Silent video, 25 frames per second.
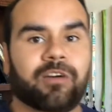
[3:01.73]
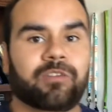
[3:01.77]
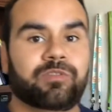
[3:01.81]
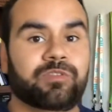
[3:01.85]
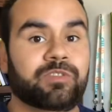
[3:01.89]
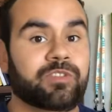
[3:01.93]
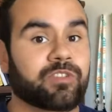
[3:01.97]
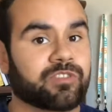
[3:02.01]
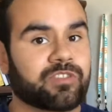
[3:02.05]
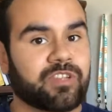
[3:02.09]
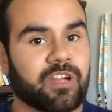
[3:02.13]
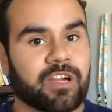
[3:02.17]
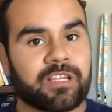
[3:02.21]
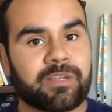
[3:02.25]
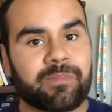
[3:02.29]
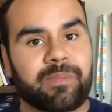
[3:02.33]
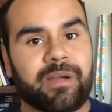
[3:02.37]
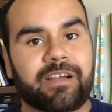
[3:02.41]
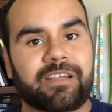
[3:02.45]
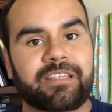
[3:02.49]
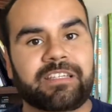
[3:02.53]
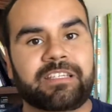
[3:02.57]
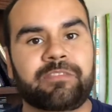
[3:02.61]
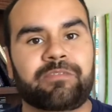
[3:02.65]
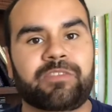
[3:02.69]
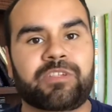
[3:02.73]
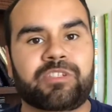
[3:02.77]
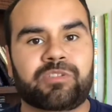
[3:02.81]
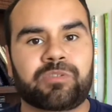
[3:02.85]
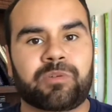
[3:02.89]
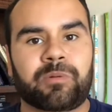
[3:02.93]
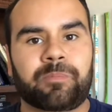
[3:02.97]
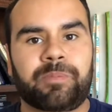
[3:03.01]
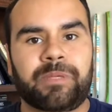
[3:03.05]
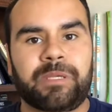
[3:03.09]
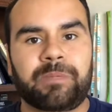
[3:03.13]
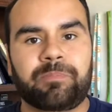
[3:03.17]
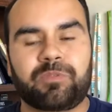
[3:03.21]
you're talking about individual
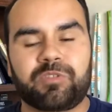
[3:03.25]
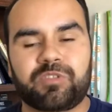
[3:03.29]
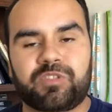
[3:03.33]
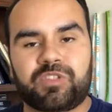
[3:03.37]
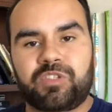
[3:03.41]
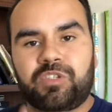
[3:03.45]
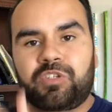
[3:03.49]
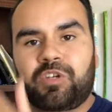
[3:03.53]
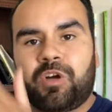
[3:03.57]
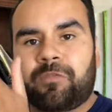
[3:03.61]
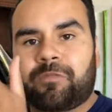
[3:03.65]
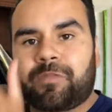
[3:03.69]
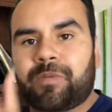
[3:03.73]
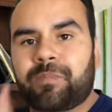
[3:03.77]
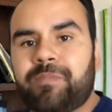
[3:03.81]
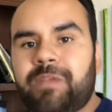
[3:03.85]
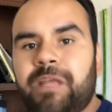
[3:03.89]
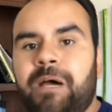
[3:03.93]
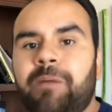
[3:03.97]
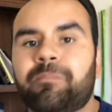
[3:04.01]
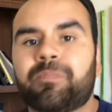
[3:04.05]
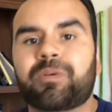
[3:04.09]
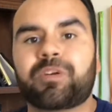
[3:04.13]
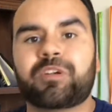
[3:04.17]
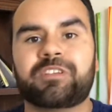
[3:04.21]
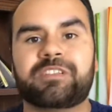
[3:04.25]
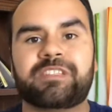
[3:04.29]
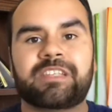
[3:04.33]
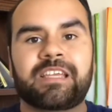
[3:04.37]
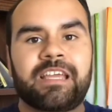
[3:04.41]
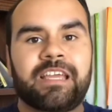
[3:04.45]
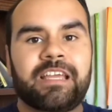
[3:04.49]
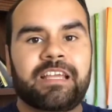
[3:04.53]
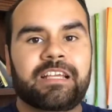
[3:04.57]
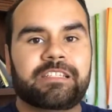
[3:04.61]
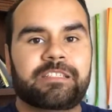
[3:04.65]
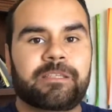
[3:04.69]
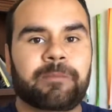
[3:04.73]
people, so you go from numbers
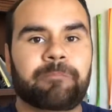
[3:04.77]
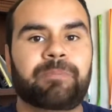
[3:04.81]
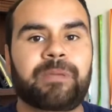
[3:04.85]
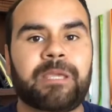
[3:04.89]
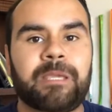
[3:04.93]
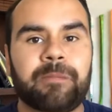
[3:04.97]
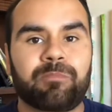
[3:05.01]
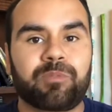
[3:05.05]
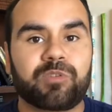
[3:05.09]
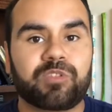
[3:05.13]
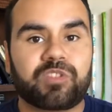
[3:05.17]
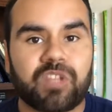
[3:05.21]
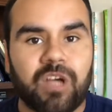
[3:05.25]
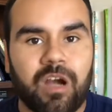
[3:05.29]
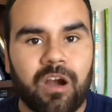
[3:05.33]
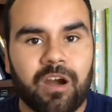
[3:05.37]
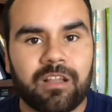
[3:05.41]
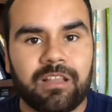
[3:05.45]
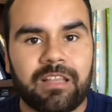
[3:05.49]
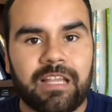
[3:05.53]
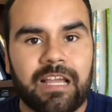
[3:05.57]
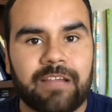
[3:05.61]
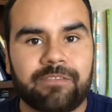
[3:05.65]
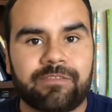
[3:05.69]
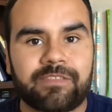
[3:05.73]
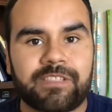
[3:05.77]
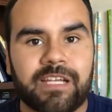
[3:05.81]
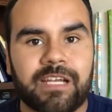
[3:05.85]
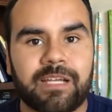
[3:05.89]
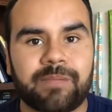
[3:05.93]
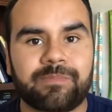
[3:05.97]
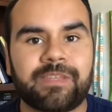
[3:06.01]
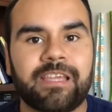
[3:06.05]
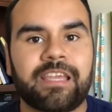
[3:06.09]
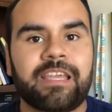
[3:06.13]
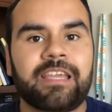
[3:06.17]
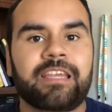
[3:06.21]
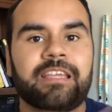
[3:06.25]
to people to our lifetime,
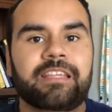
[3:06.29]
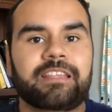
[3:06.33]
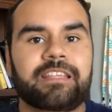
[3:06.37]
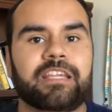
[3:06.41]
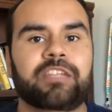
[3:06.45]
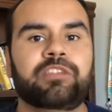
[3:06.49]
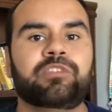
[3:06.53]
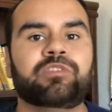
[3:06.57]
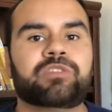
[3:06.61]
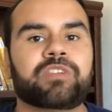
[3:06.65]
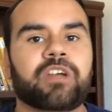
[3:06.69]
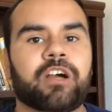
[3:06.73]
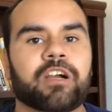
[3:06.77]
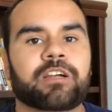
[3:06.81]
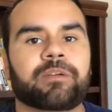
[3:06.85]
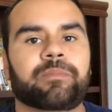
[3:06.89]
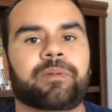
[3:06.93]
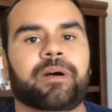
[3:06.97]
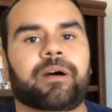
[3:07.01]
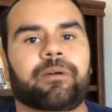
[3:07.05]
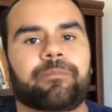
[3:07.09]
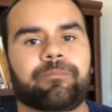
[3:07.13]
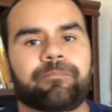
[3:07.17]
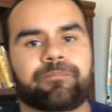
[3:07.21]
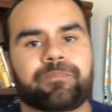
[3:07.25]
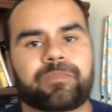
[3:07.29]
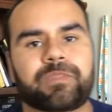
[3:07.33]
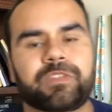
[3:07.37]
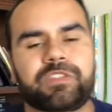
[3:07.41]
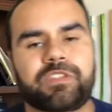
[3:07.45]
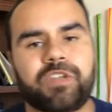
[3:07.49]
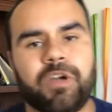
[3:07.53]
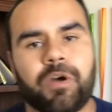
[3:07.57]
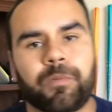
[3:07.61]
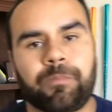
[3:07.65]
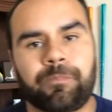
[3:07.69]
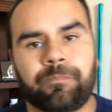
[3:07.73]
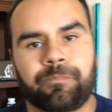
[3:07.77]
then you talk about,
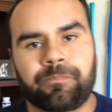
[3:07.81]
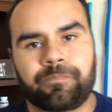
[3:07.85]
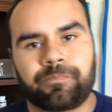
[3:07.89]
so,